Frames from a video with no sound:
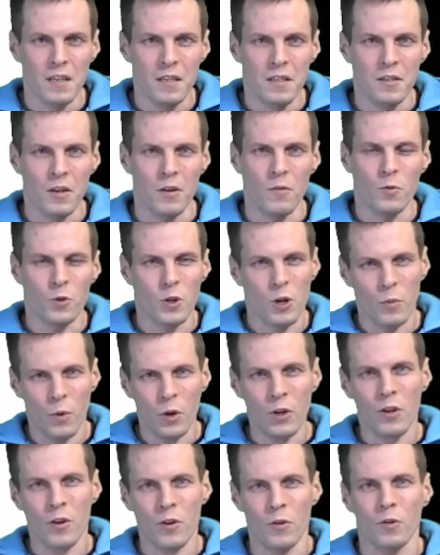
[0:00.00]
So, so
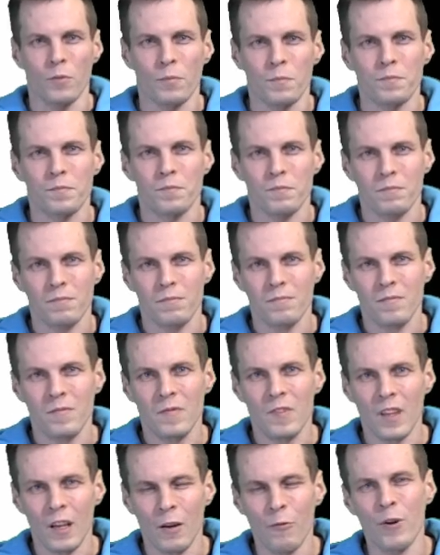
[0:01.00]
what do you do?
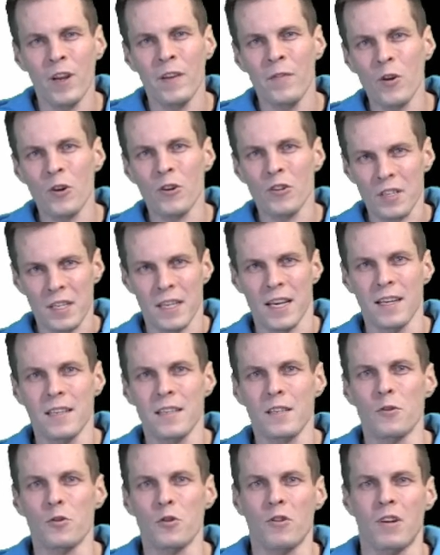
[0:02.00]
Reviewer
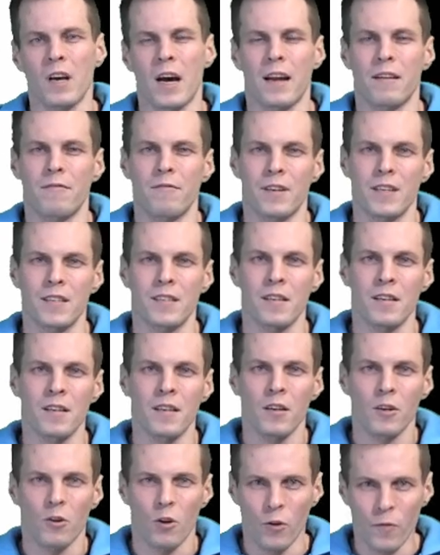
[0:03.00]
says you should address
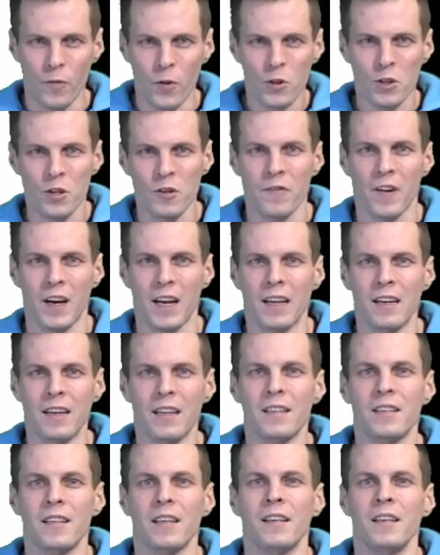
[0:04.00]
convergent
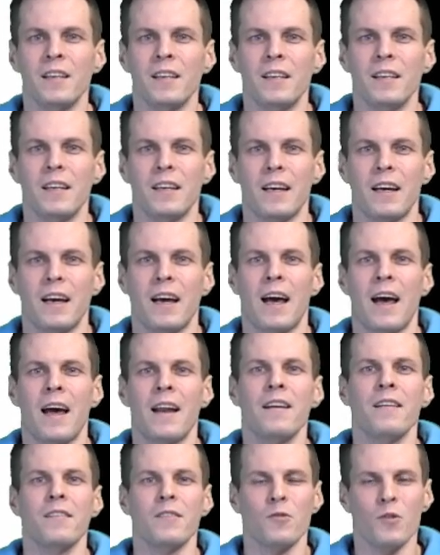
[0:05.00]
validity
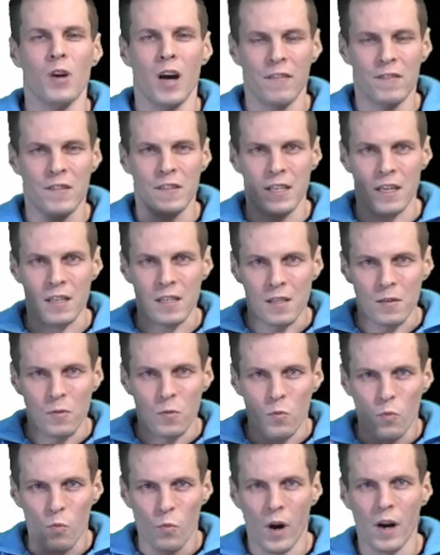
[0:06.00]
and you have just
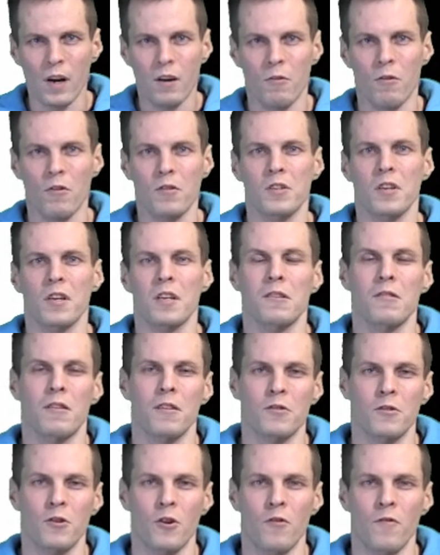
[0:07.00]
one
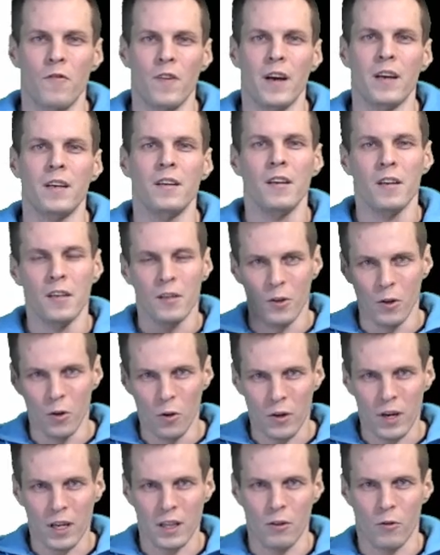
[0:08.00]
cross-sectional survey, you
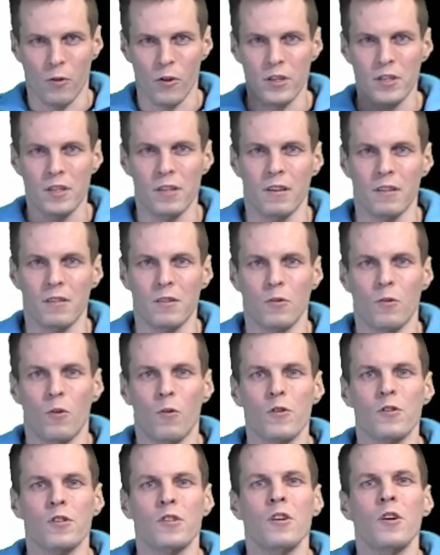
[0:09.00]
look at the original
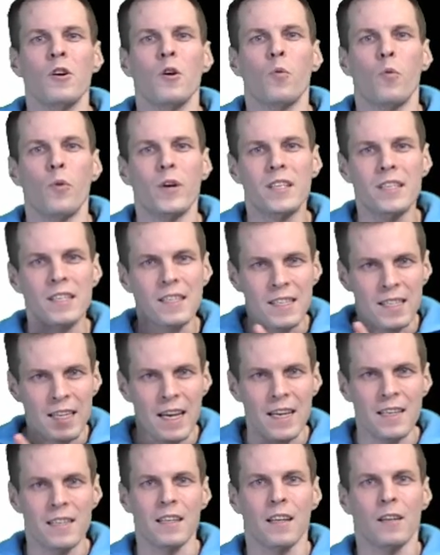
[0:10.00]
source which
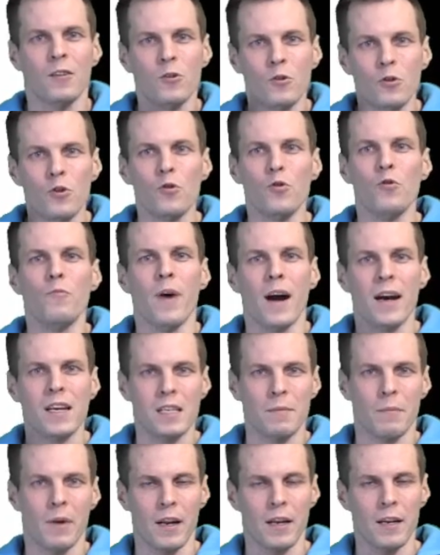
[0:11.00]
says that two
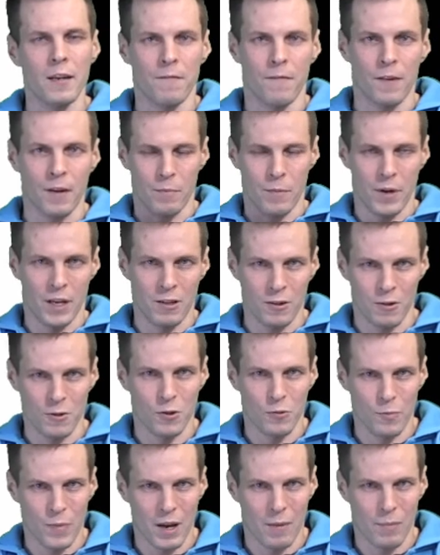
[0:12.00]
maximally different methods
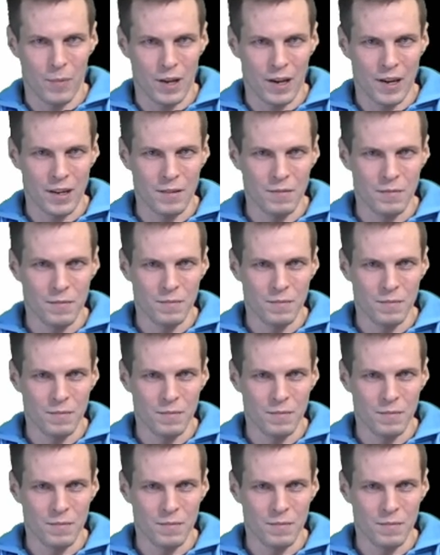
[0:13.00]
should be applied.